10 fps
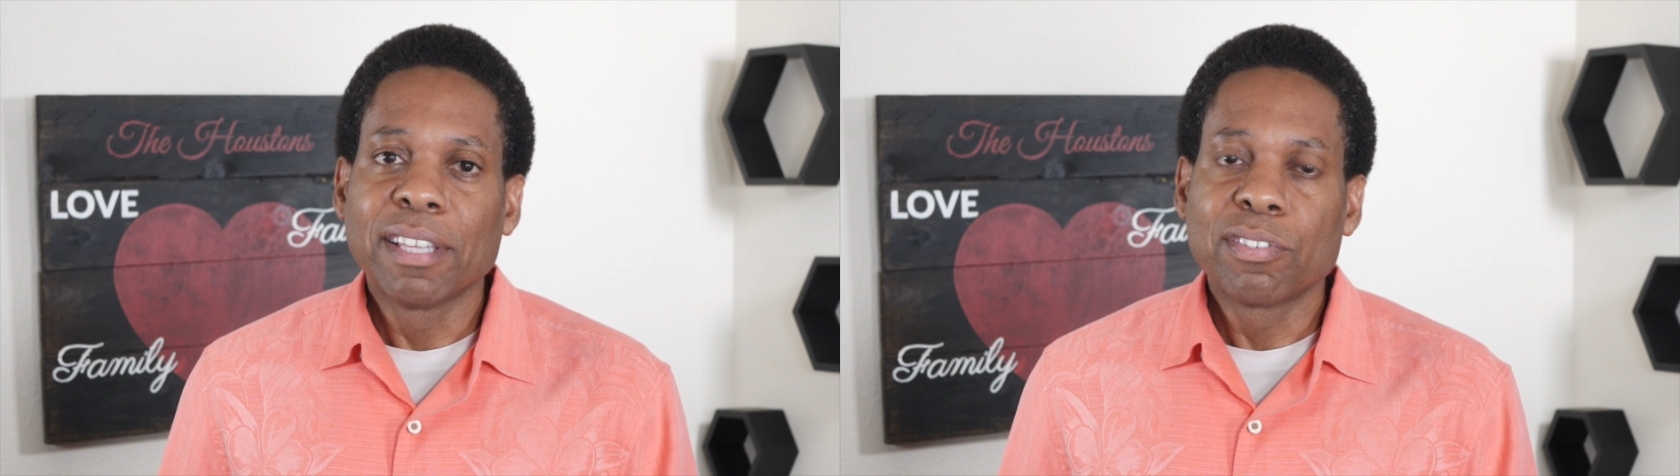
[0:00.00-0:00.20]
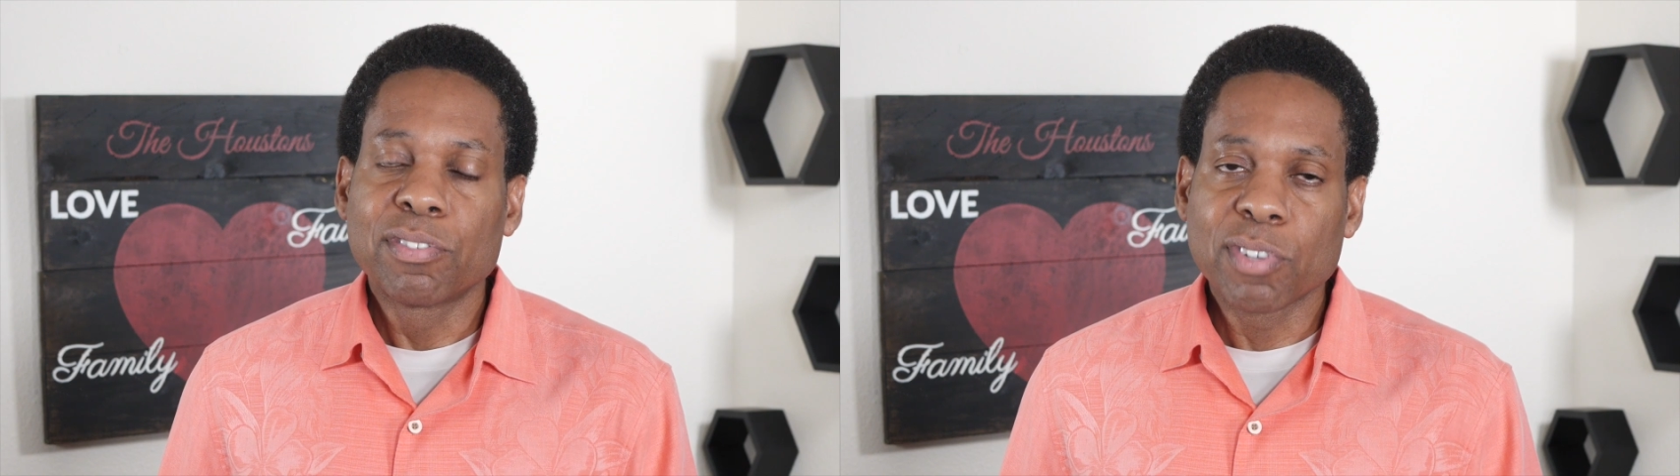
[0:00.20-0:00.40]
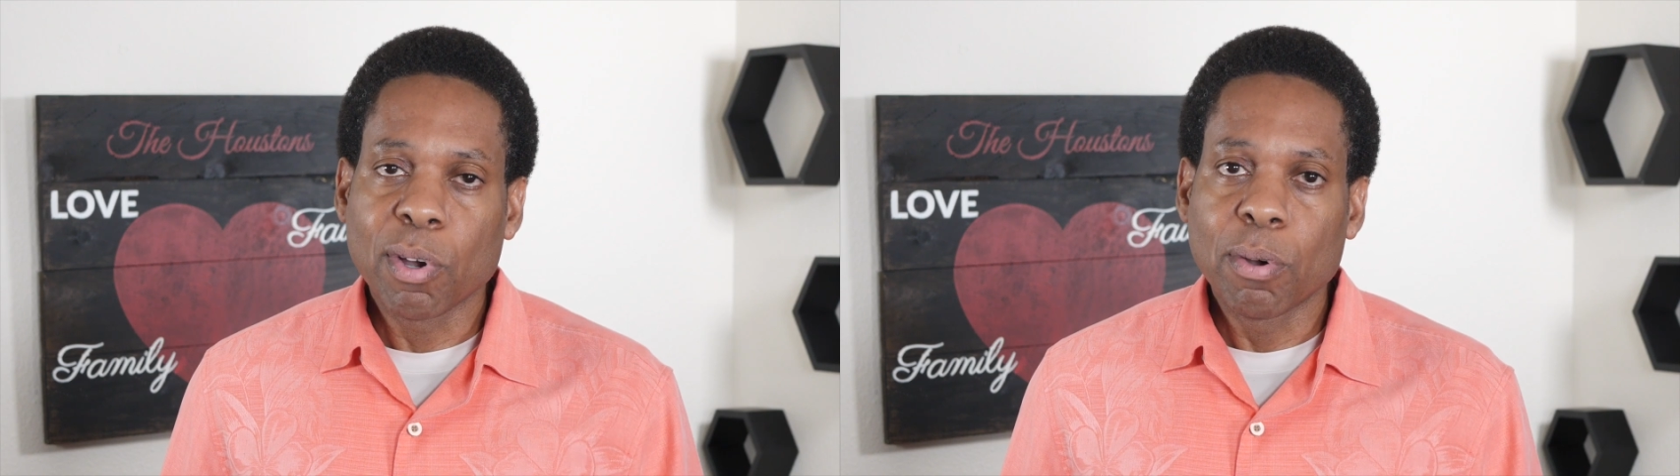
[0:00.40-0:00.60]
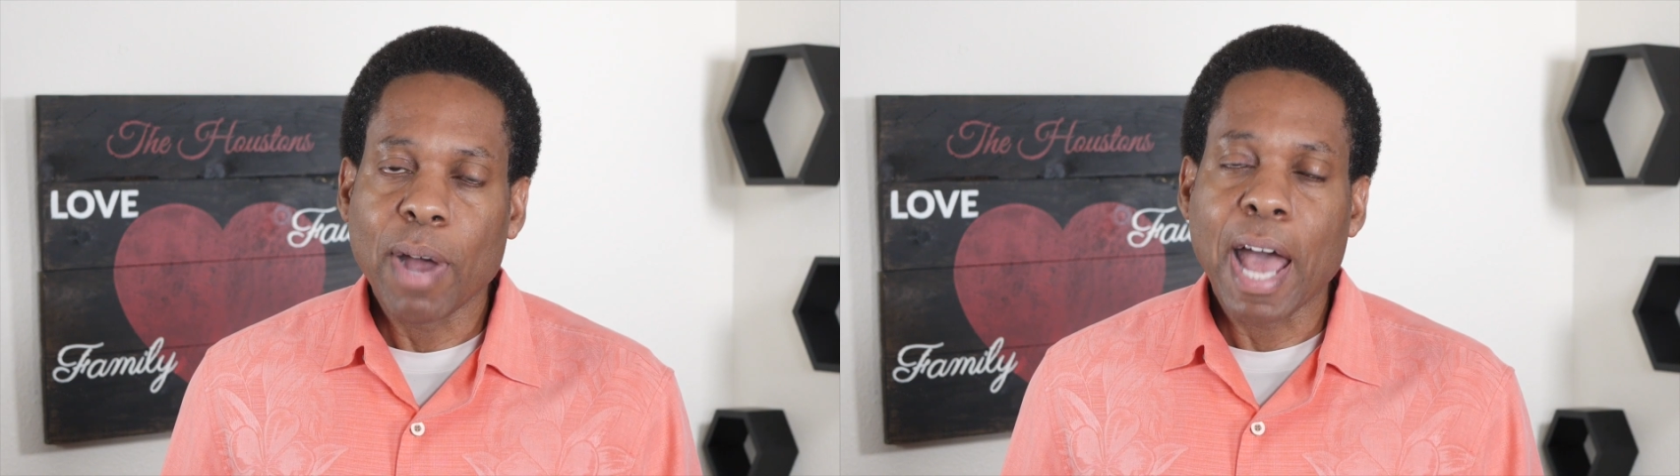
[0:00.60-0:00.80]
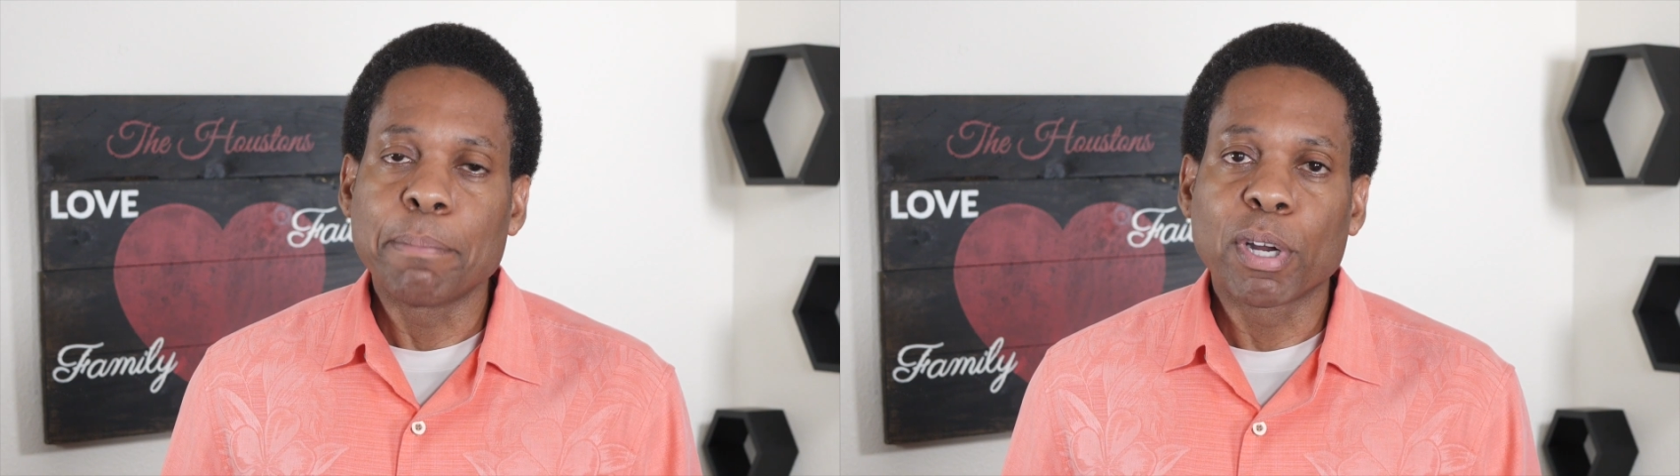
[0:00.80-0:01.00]
so
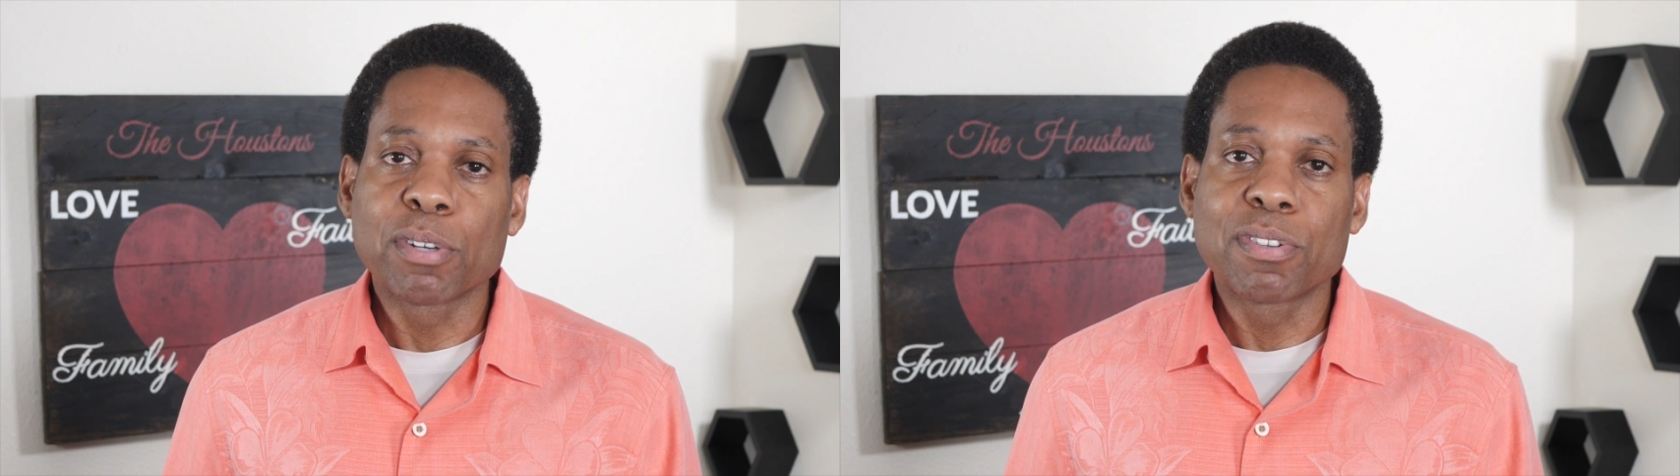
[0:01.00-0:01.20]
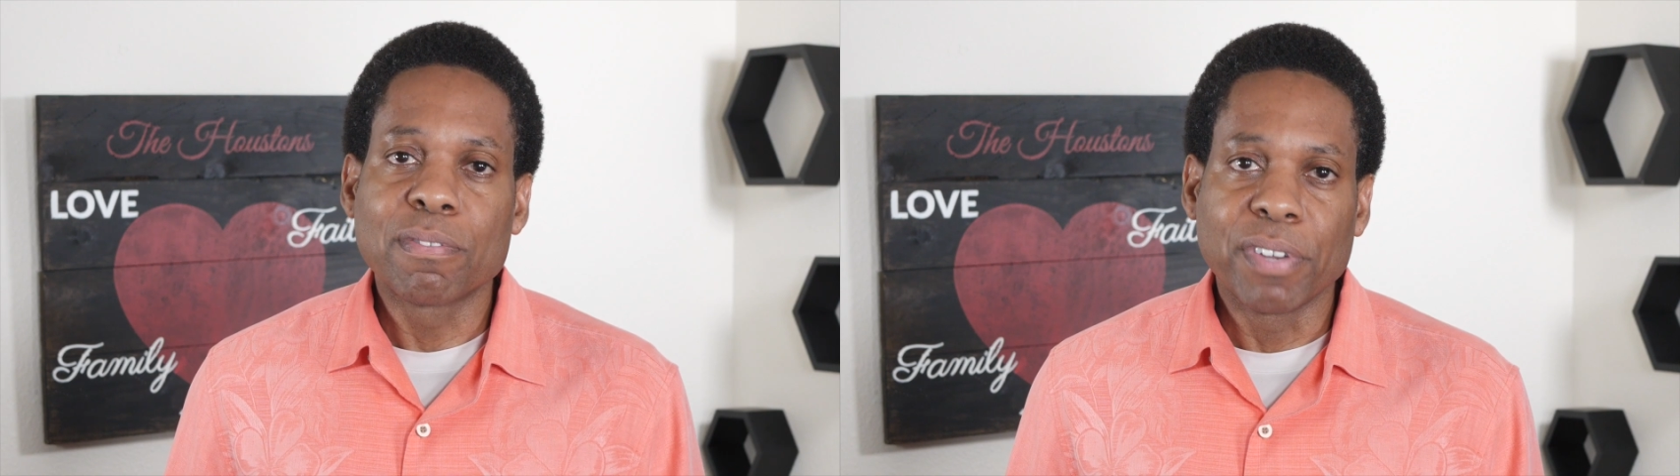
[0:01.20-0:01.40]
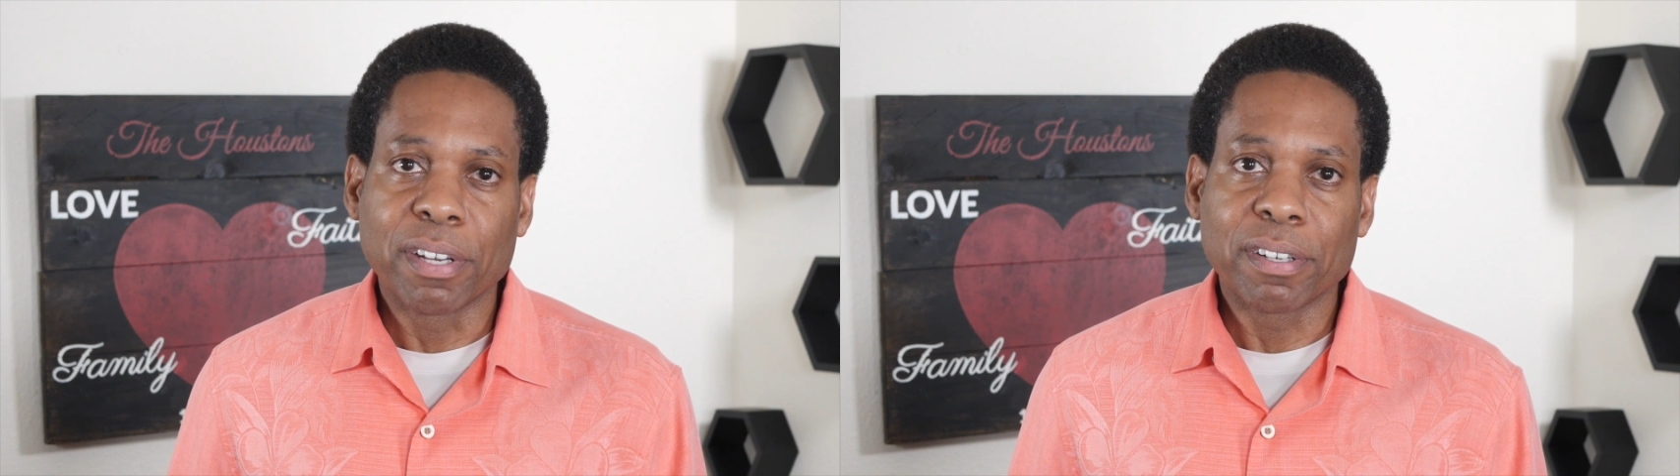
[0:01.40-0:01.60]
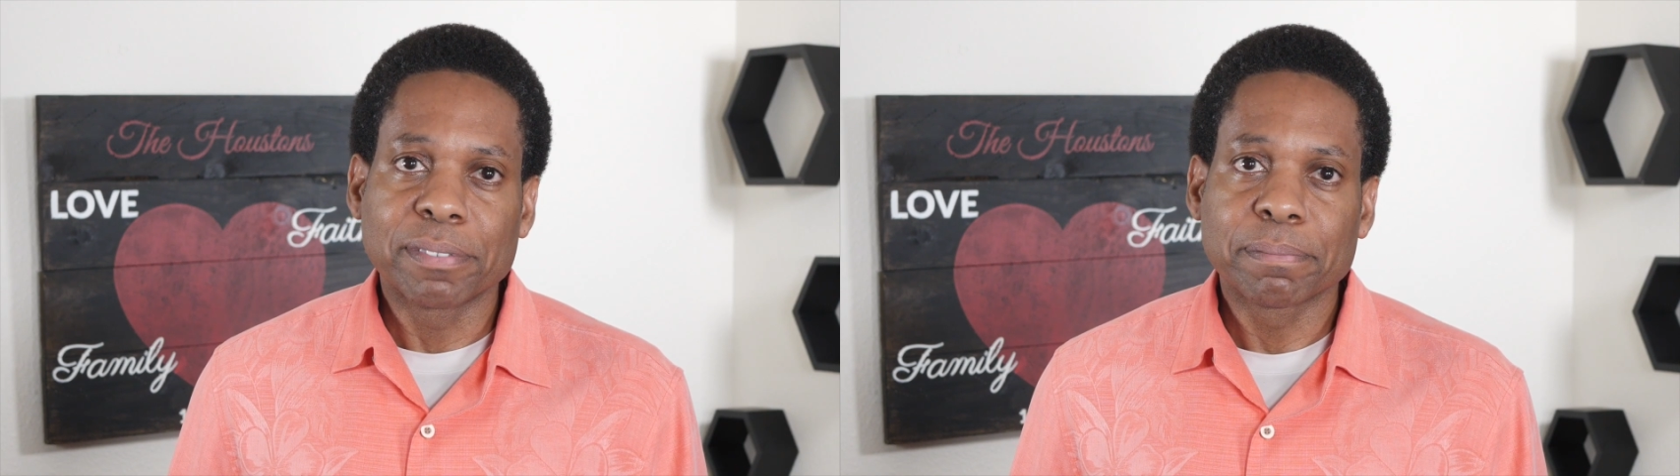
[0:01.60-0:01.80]
I persevered.